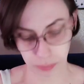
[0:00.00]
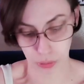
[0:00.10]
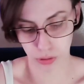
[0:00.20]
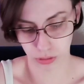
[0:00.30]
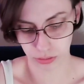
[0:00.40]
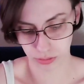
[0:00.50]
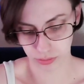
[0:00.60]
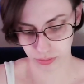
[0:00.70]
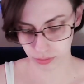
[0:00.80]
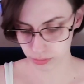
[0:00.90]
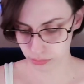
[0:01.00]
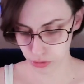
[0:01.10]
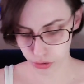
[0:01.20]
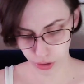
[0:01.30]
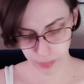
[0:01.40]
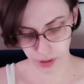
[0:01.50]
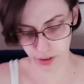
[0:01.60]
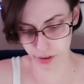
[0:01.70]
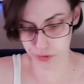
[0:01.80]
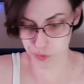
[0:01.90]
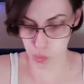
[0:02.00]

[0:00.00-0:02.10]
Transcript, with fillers: Ooh, strap the cards